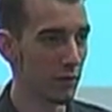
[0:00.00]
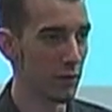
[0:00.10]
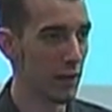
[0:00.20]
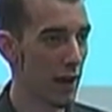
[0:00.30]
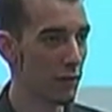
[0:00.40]

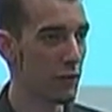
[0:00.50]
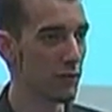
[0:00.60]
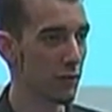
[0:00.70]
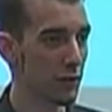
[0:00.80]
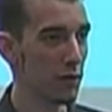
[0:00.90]
We have
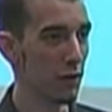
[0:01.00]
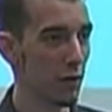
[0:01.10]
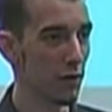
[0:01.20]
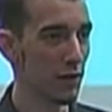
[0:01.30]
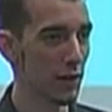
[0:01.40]
these really
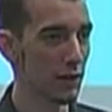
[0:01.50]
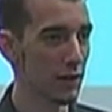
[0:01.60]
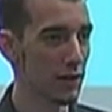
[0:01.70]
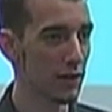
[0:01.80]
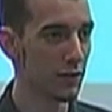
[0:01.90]
important
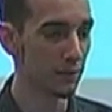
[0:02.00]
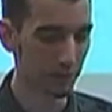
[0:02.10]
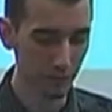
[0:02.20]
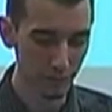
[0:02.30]
victories.